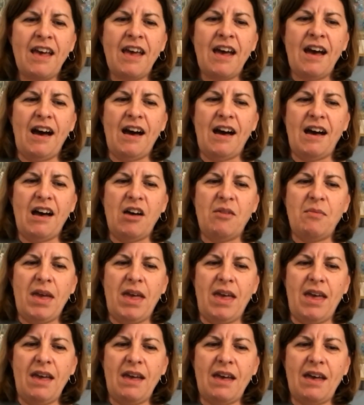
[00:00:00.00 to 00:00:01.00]

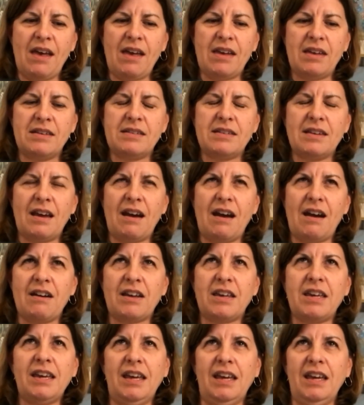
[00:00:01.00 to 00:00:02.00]
And our
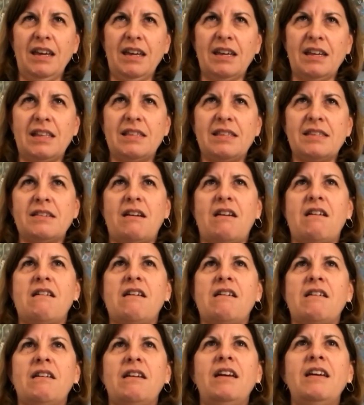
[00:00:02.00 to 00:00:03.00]
kids
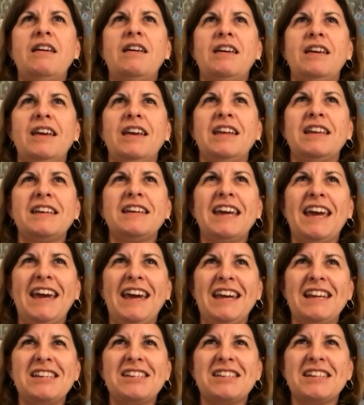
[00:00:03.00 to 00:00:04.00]
are
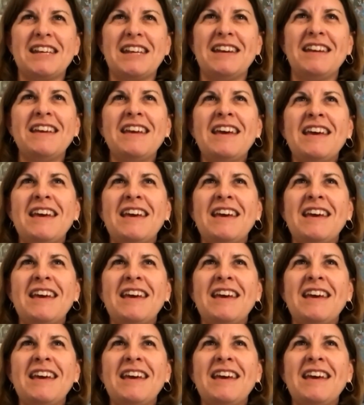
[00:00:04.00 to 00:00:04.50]
engaged in